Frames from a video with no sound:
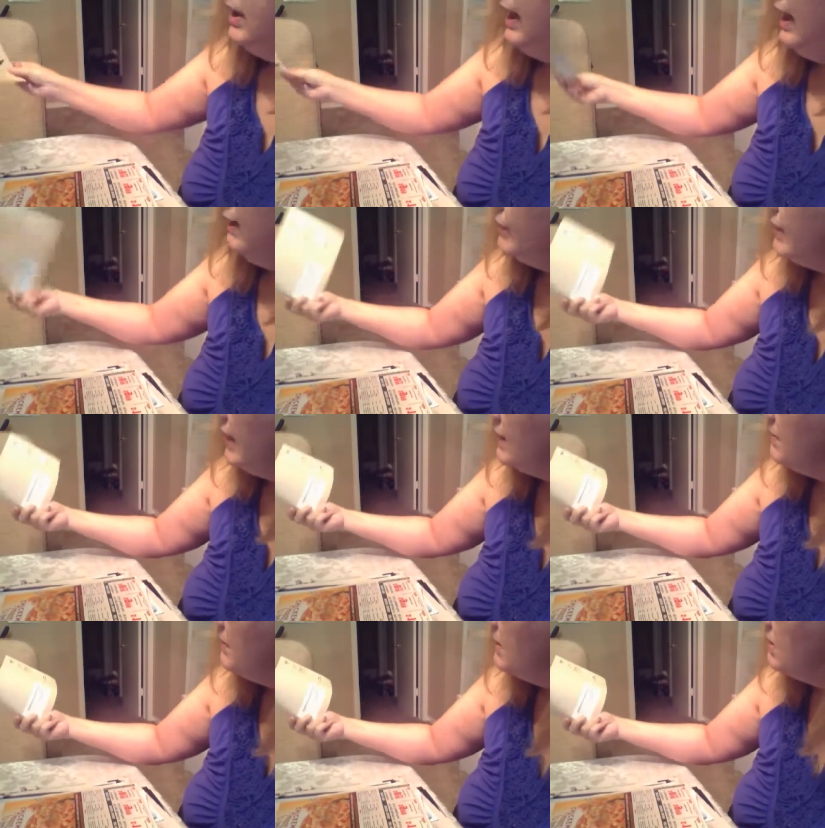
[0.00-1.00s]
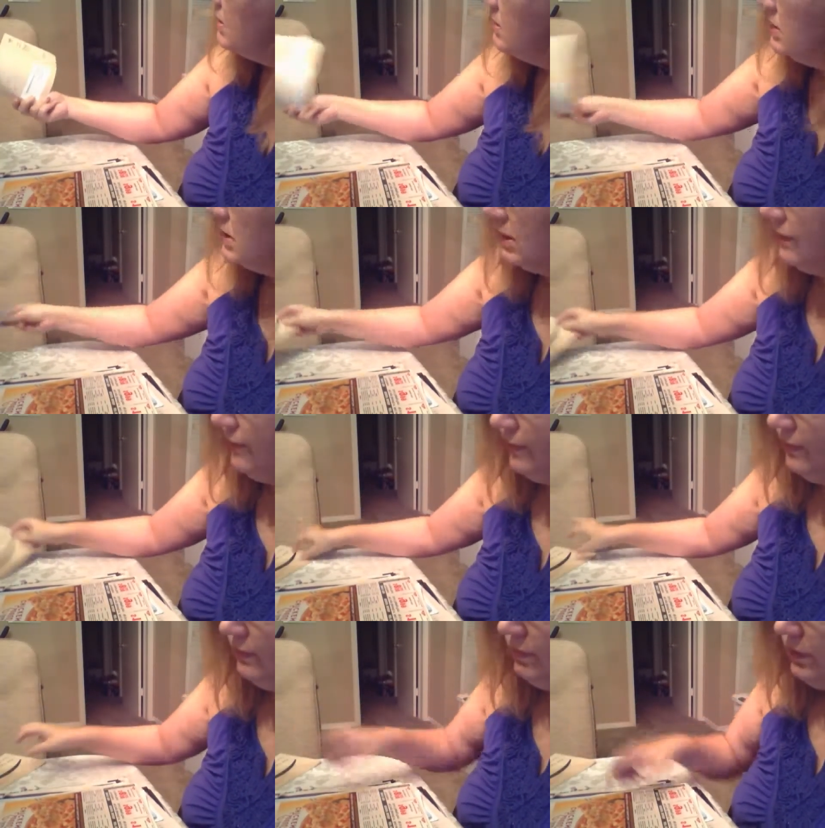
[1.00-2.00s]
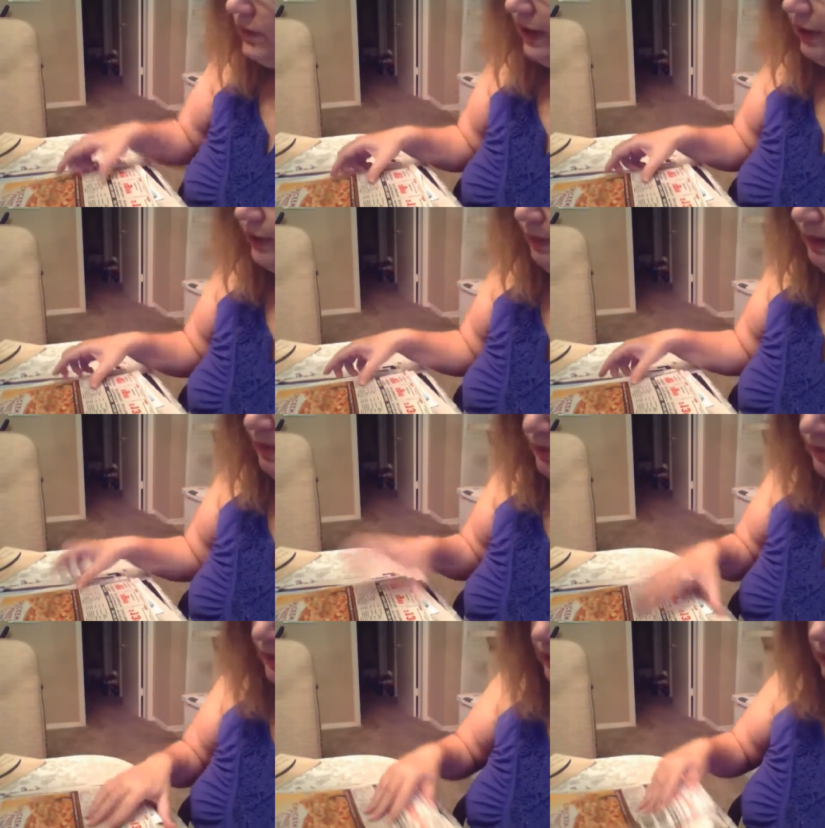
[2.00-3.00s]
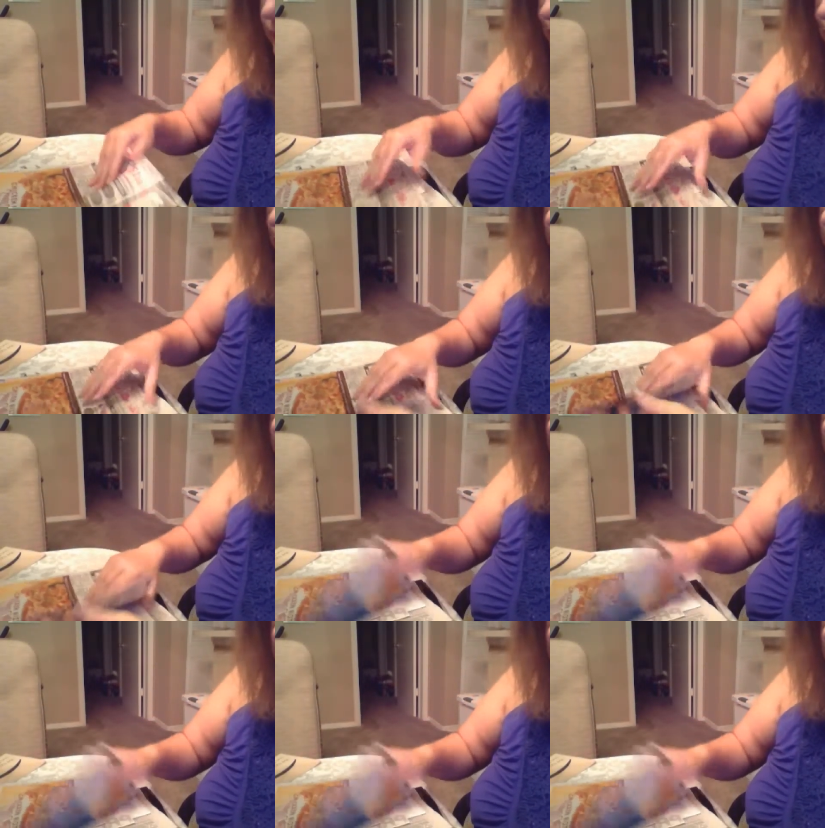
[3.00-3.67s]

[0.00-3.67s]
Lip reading: (no speaker visible)